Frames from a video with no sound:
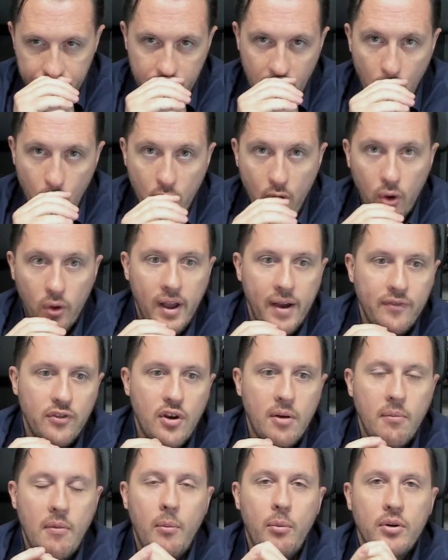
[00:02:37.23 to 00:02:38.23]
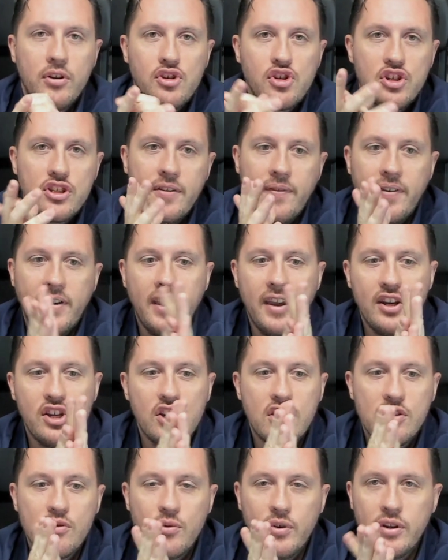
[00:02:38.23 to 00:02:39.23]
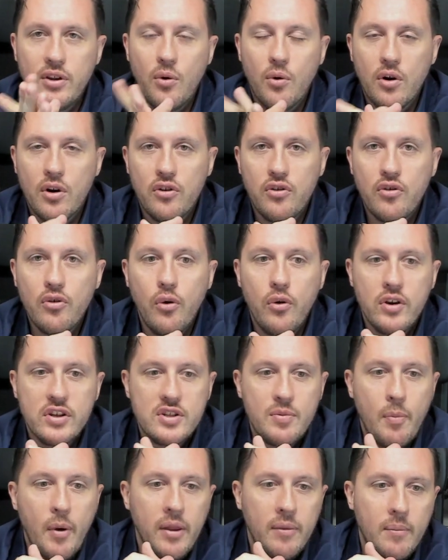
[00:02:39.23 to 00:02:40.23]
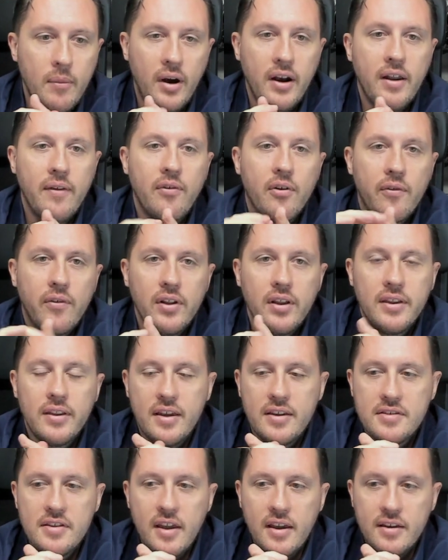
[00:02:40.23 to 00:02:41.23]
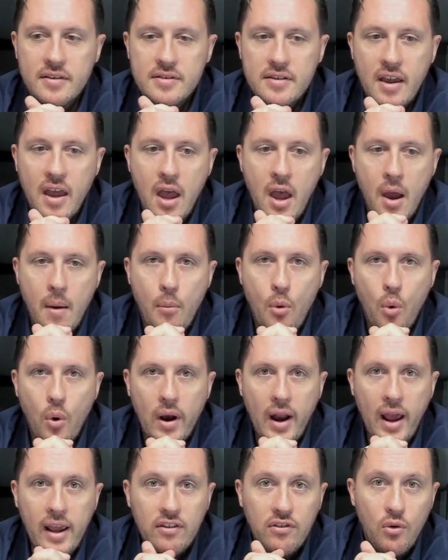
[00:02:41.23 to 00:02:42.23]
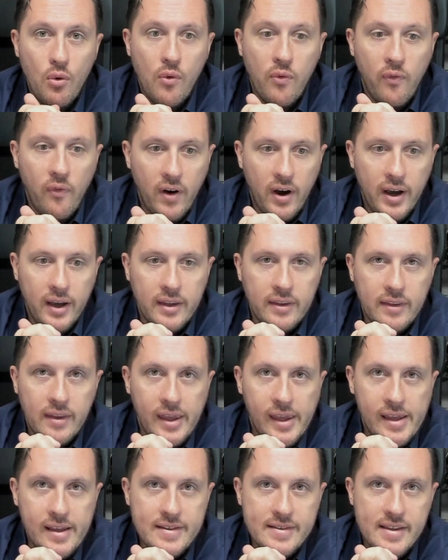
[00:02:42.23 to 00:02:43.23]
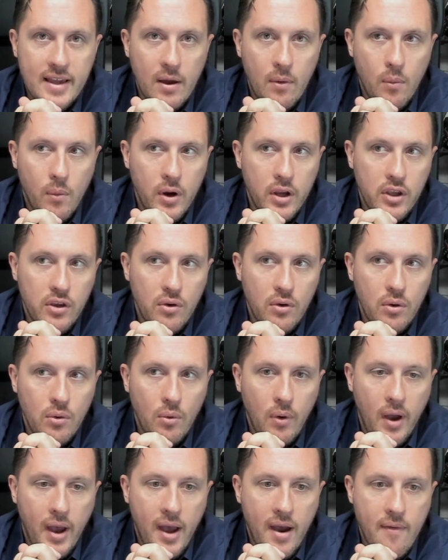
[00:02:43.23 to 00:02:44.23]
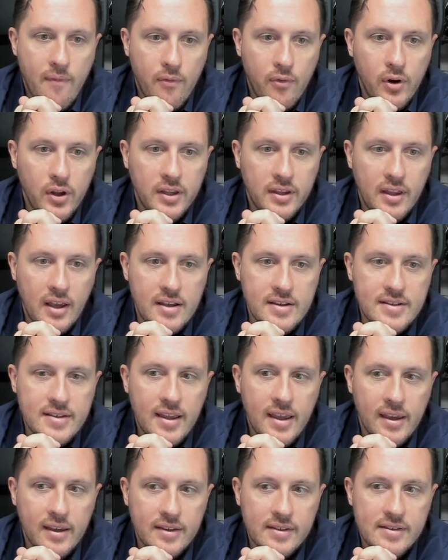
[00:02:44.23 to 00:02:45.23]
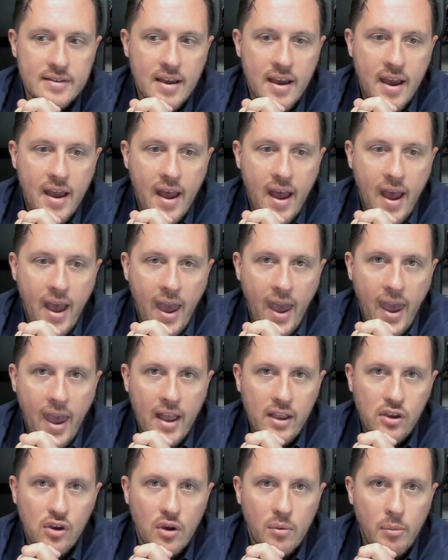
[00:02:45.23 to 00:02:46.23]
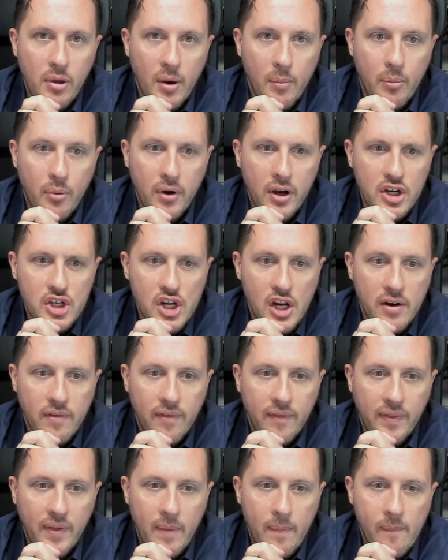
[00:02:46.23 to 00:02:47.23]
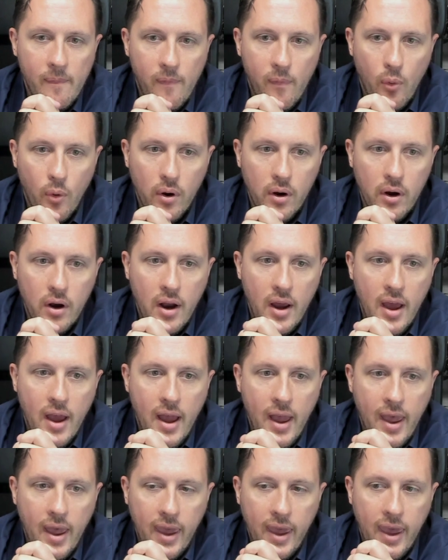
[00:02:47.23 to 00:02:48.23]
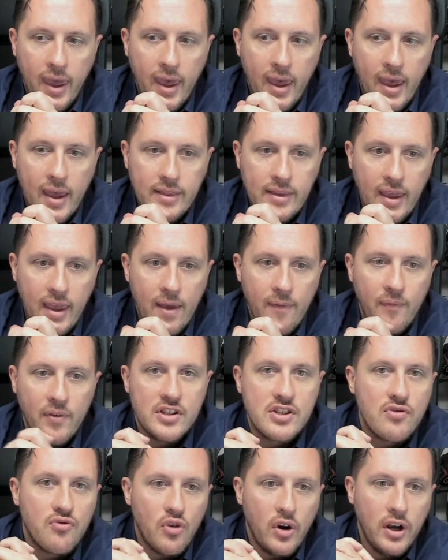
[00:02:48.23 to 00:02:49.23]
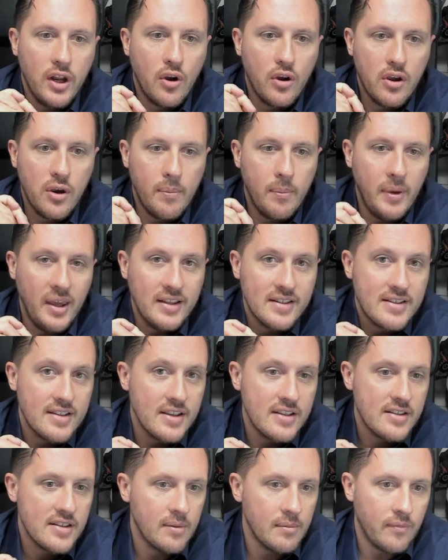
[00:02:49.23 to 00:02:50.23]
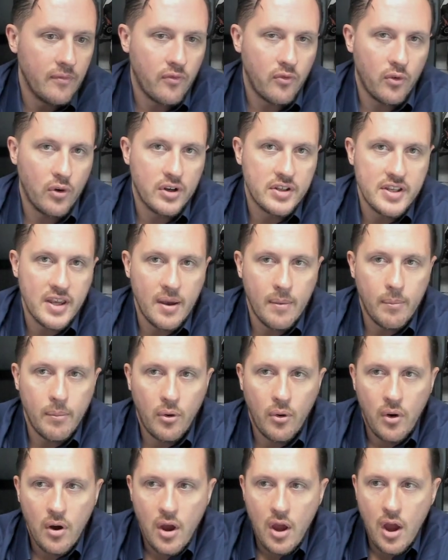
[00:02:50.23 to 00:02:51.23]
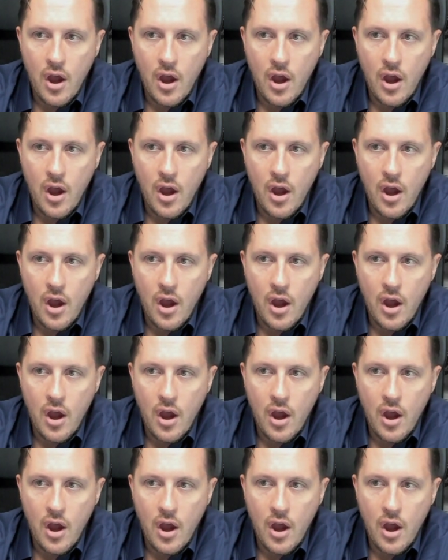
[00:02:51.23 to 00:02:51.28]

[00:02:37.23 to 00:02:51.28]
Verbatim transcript: we all have to come up with justifications in order to spend money for really nice things. But what I do find is that when you have really nice things and you could be appreciative of them for, and if it's running on your main system, for example,